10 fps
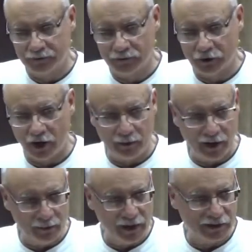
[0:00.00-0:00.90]
try
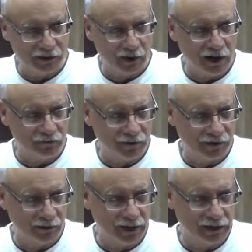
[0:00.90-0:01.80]
my best to offer
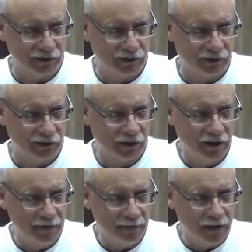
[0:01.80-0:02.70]
some answers.
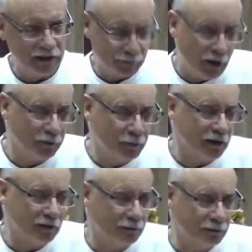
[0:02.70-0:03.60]
It's
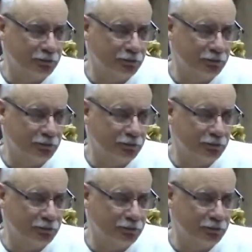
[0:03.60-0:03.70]
probably